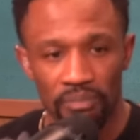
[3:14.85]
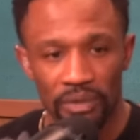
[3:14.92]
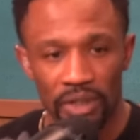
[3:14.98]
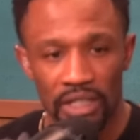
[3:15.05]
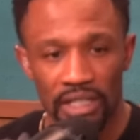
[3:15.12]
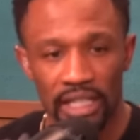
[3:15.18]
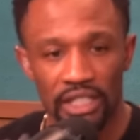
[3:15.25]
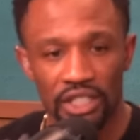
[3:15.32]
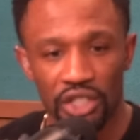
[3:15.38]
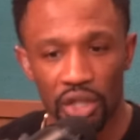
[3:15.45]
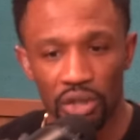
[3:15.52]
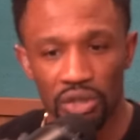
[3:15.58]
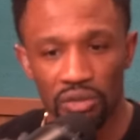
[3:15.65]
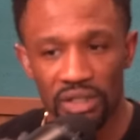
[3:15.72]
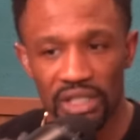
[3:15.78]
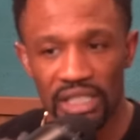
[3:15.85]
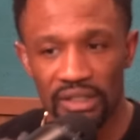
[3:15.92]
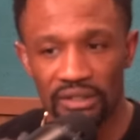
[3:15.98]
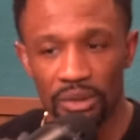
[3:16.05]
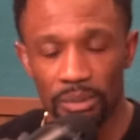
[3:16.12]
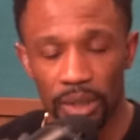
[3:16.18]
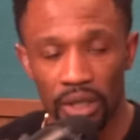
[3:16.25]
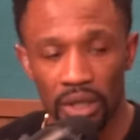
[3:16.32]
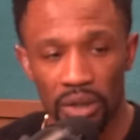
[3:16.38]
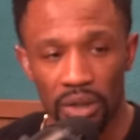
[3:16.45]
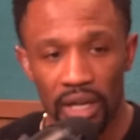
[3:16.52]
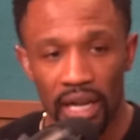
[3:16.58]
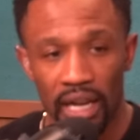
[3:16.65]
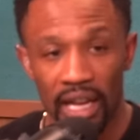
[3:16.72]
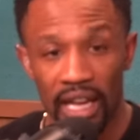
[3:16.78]
it's that he chose to receive the ball
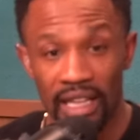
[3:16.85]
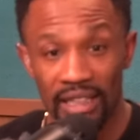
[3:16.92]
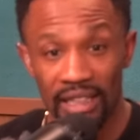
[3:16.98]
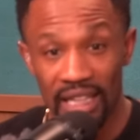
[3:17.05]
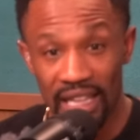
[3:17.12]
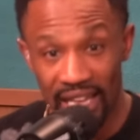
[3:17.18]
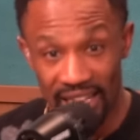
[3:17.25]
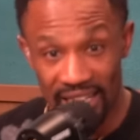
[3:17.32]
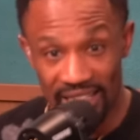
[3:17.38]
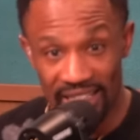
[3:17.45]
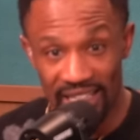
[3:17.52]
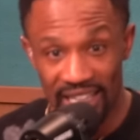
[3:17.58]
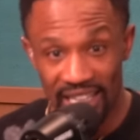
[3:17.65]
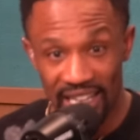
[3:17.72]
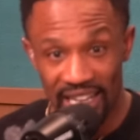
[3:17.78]
and then